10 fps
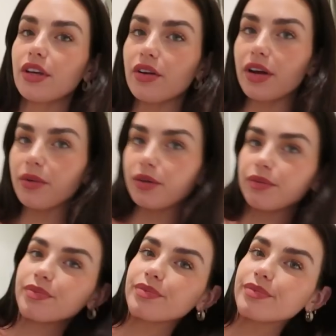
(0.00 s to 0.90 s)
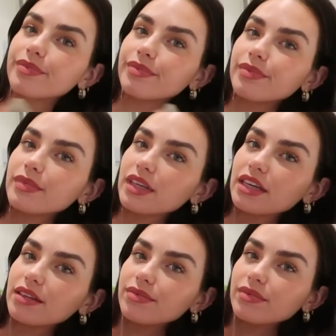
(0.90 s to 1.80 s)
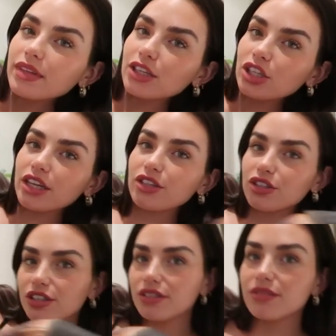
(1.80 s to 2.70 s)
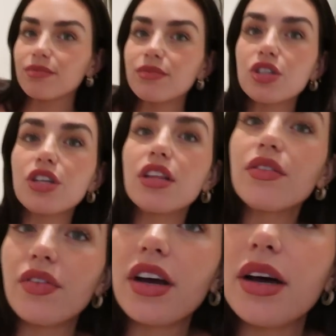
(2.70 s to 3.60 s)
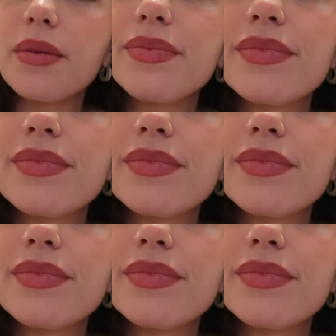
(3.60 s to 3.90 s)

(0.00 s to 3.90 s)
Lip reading: All right, well, I'm gonna get changed and shut the fuck up.